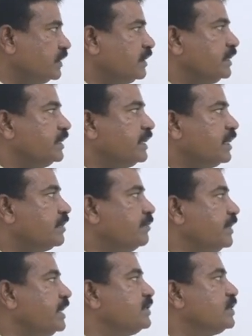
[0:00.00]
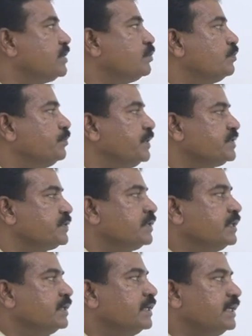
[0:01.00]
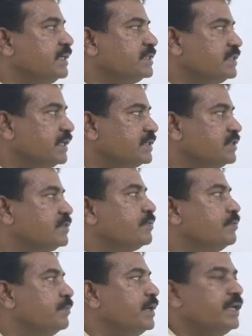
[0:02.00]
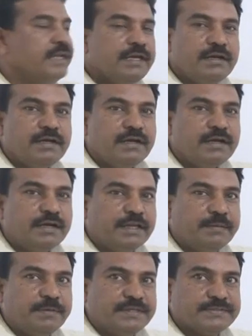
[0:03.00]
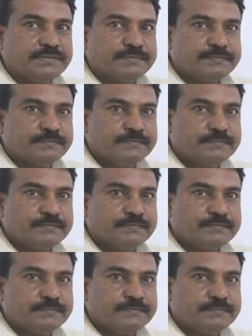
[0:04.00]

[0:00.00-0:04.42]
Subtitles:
In that major group is insects, mainly honeybees.